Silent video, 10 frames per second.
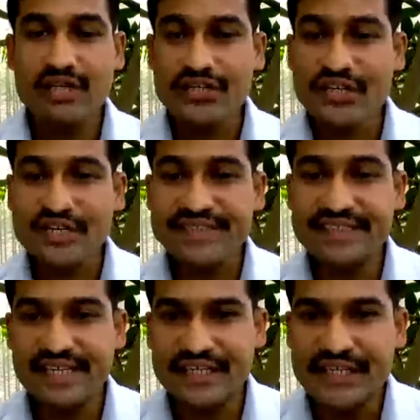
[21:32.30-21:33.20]
Then he
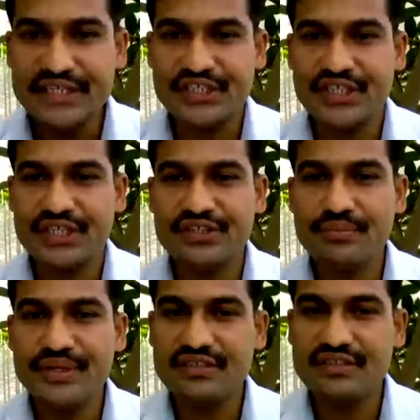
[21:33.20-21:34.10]
says, "My
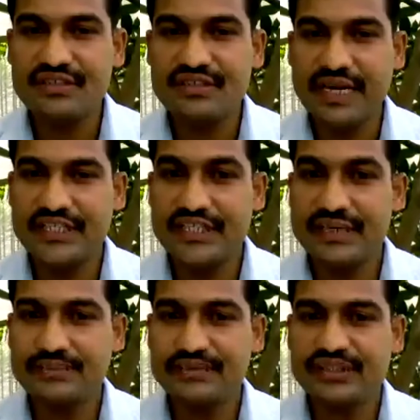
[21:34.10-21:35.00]
country
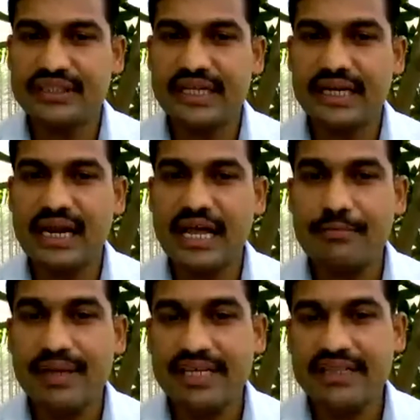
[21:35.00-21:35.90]
minerals
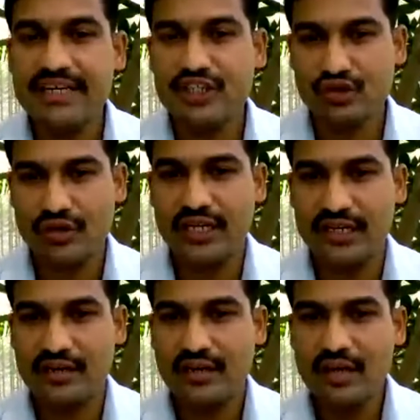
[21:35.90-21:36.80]
and gems that
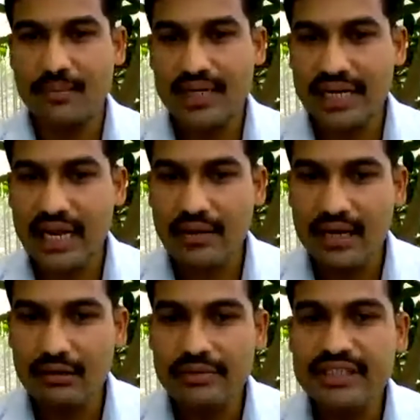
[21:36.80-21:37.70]
lie beneath its
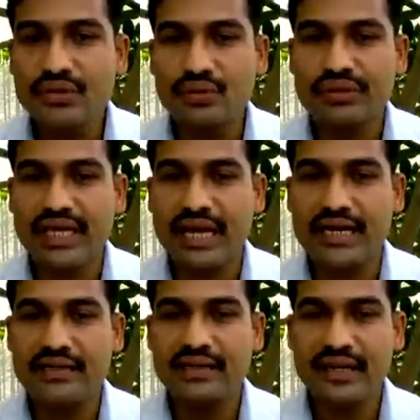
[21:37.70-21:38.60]
soil. But I
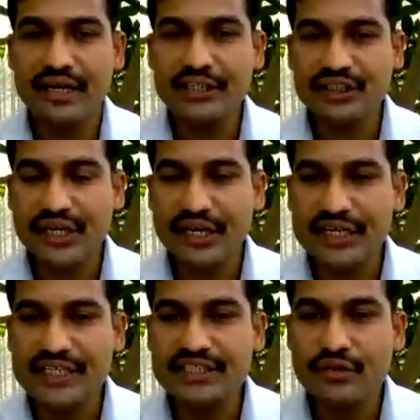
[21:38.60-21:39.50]
have always known
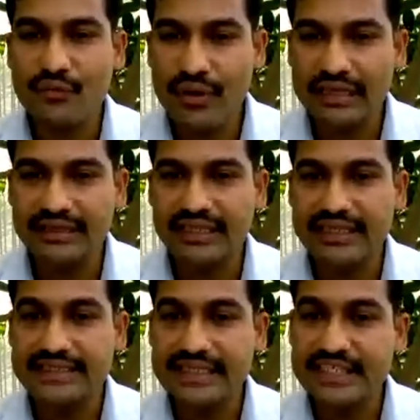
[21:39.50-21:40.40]
that its
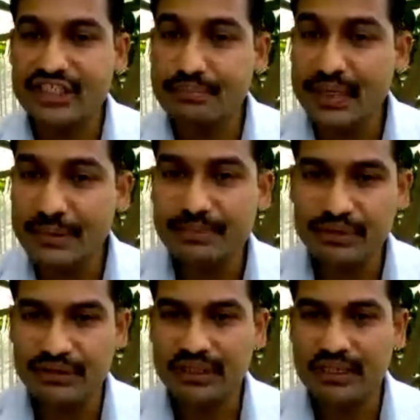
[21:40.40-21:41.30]
greatest wealth
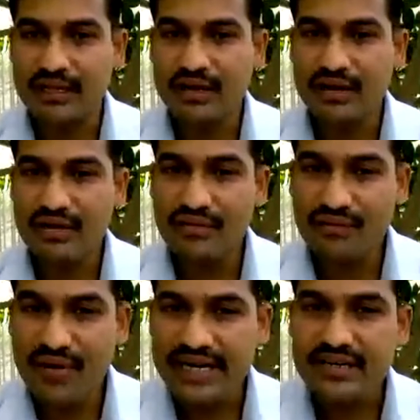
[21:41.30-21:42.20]
is its
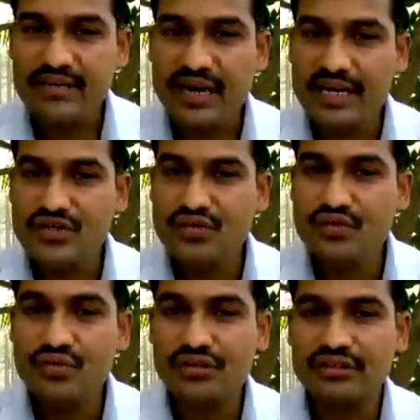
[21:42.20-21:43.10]
people,
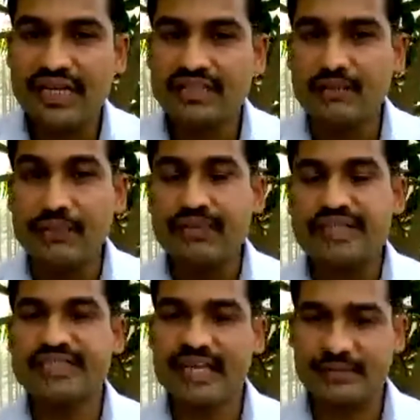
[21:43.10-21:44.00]
finer and
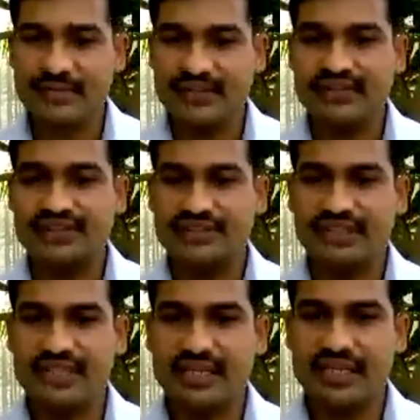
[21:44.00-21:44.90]
truer than the
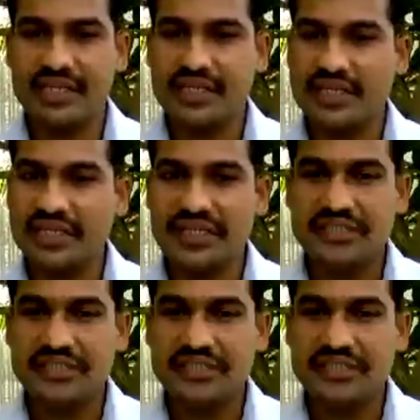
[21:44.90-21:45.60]
purest diamonds."